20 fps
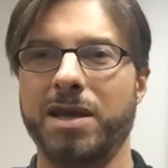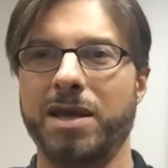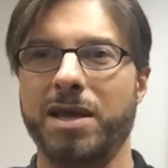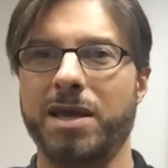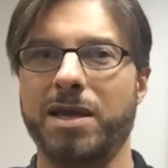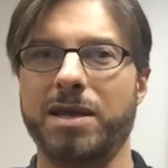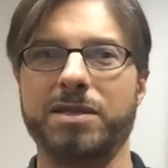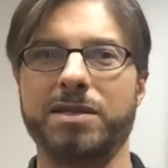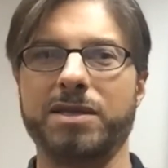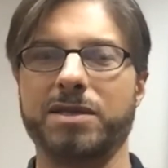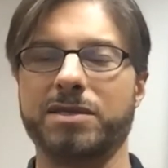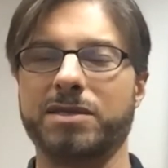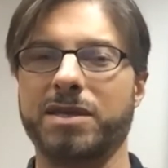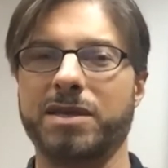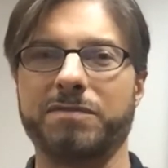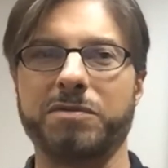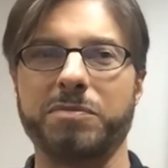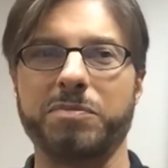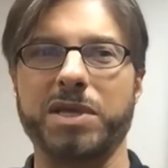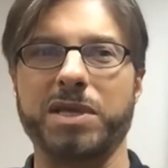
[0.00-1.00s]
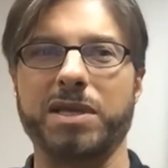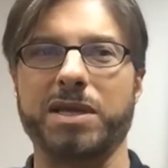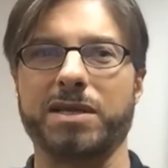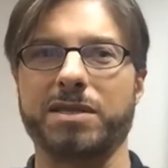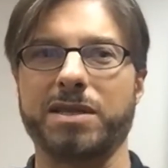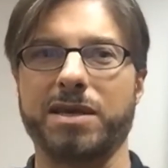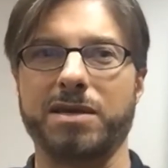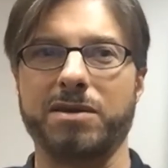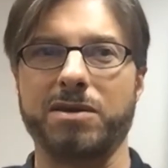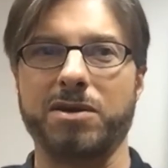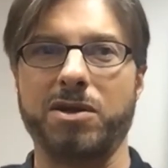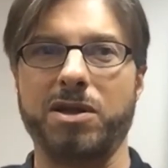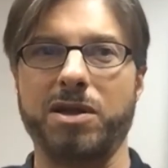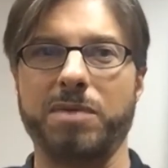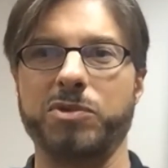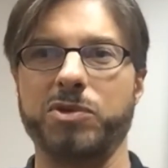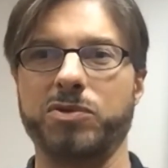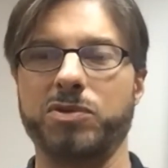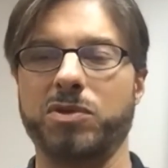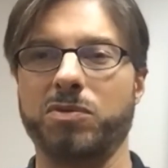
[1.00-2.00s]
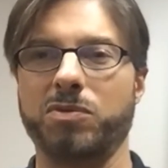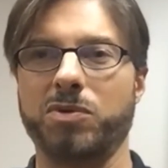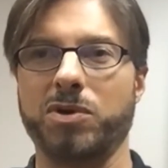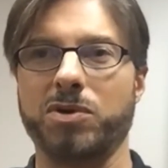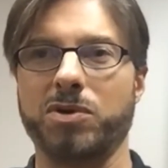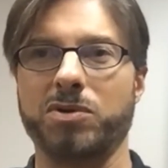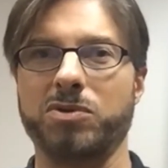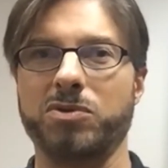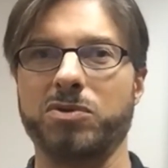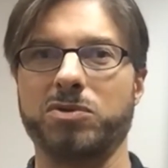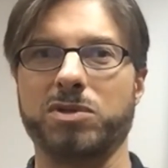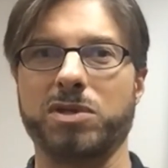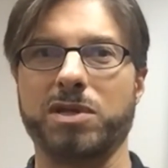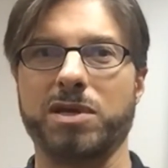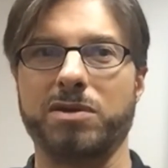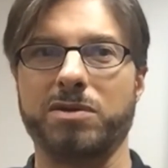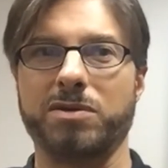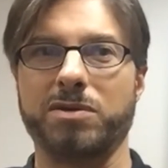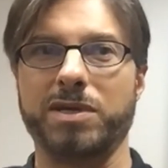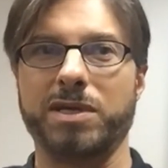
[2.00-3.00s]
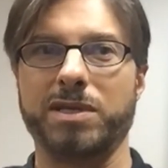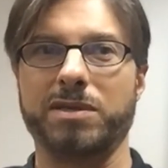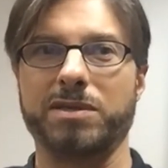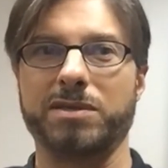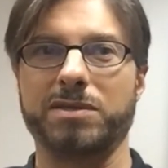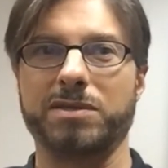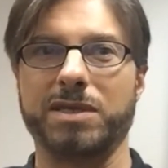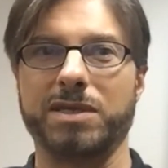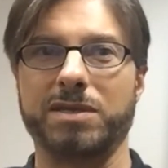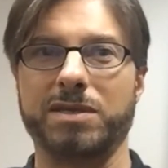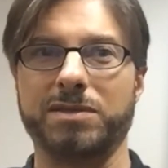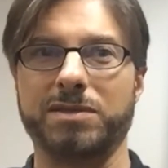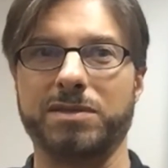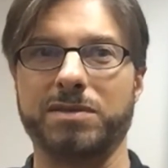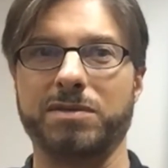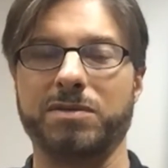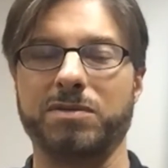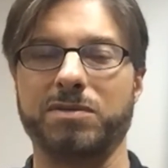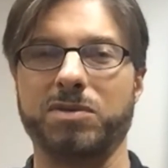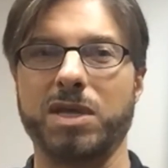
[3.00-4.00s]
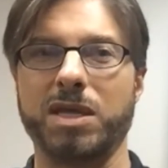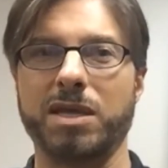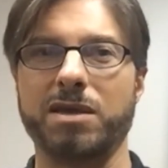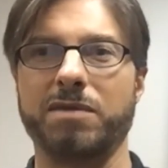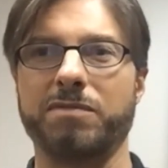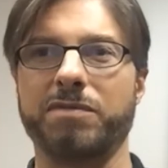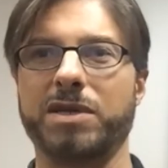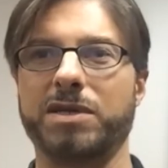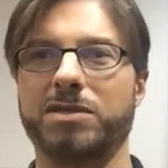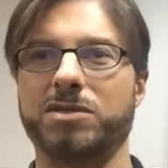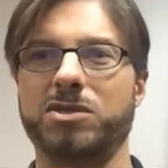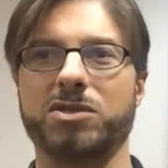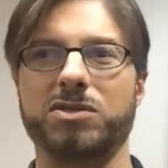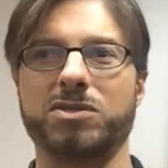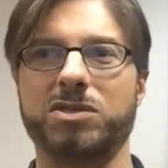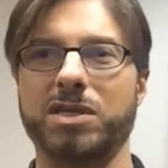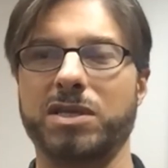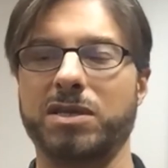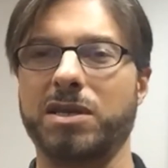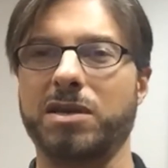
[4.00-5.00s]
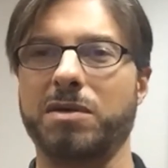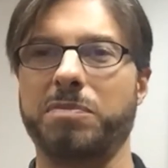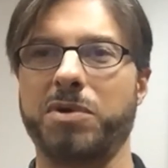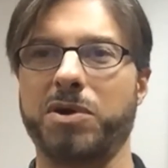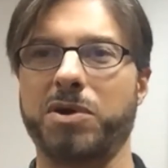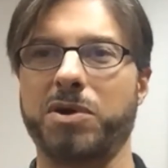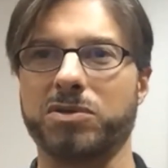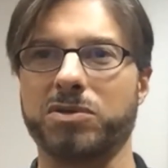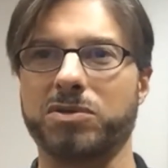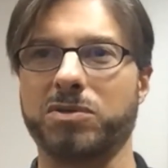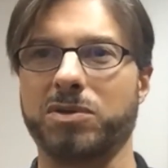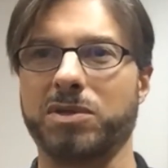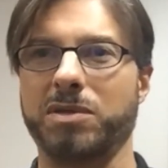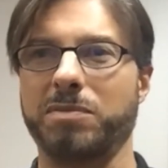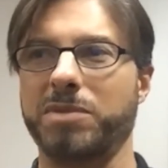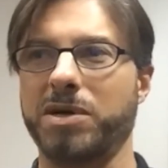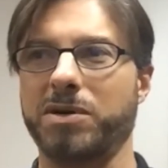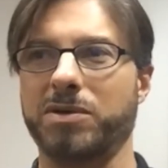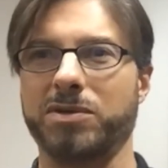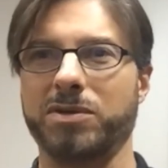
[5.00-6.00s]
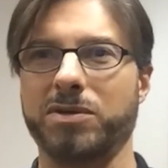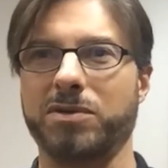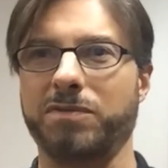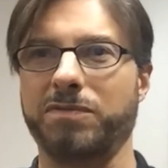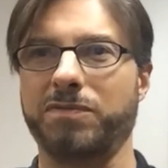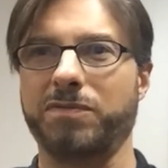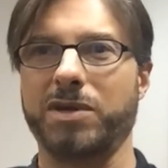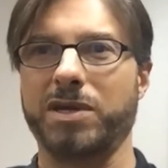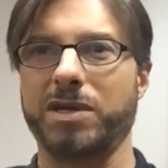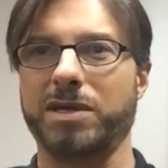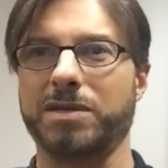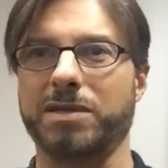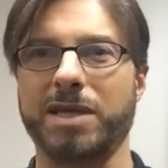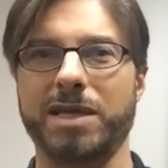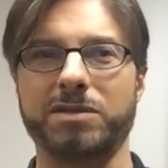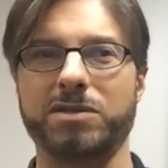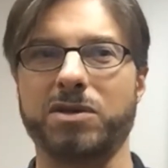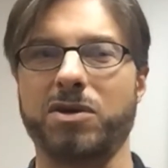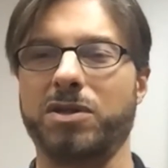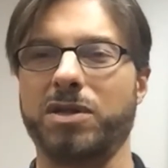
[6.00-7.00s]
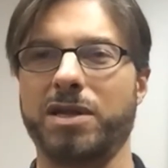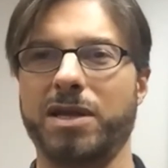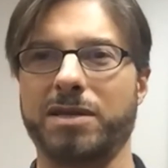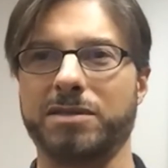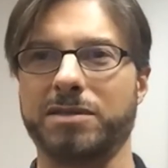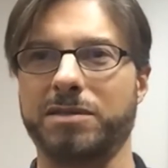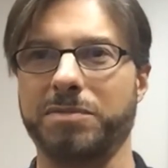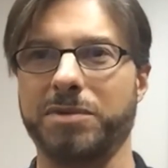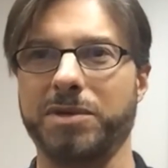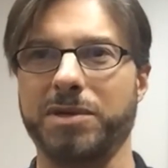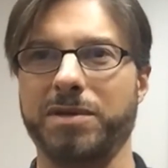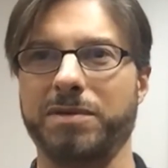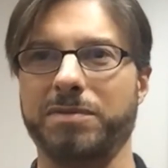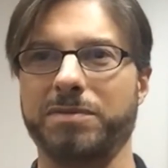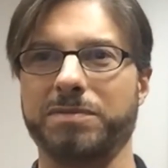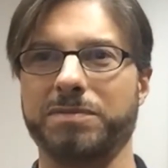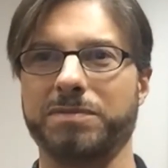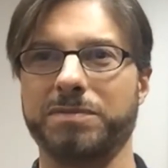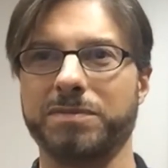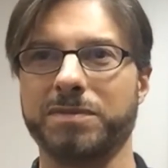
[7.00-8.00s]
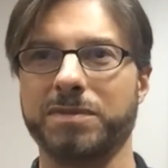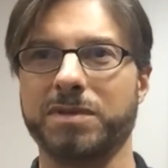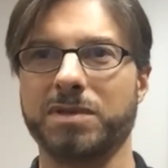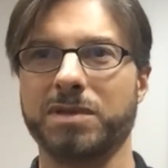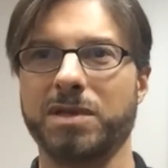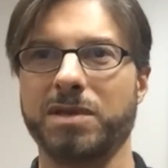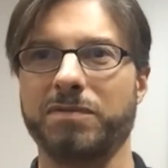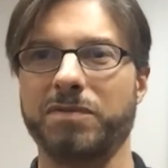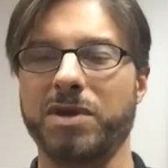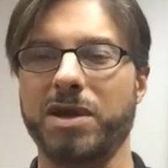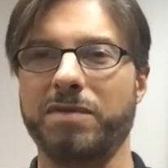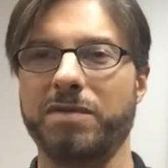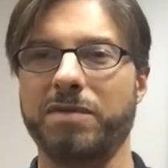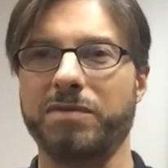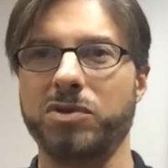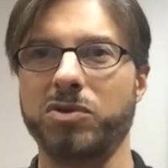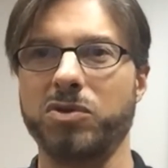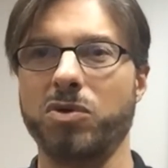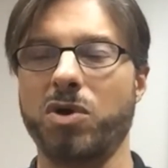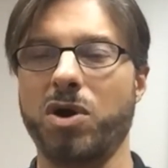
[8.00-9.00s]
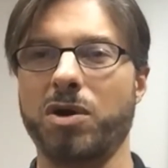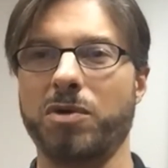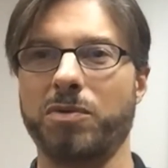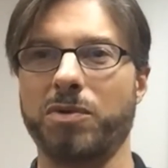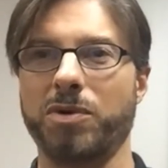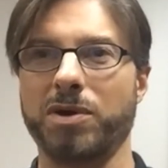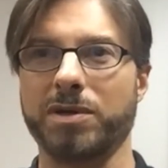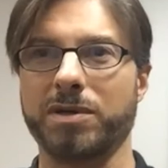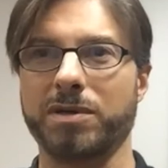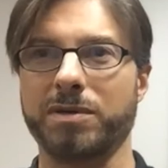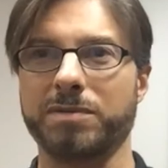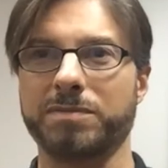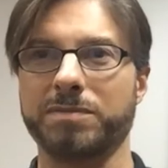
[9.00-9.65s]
And it doesn't have to be like that at all. I'm using the word newsletter in the sense. Think of it as just sending a personal email to your friend. That's all it has to be. If you have a new artwork,